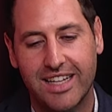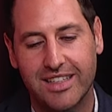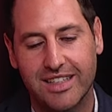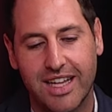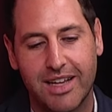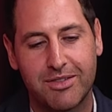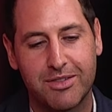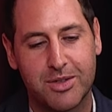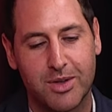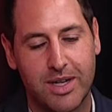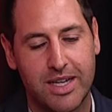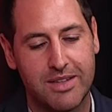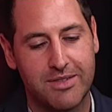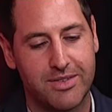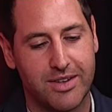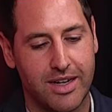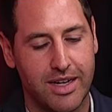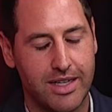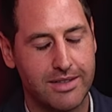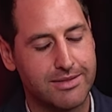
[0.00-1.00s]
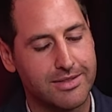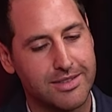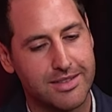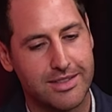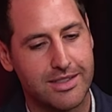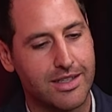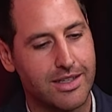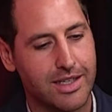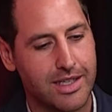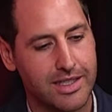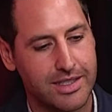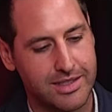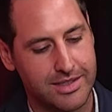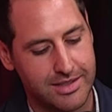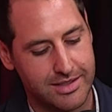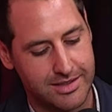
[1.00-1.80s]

he'll have 25. Sorry.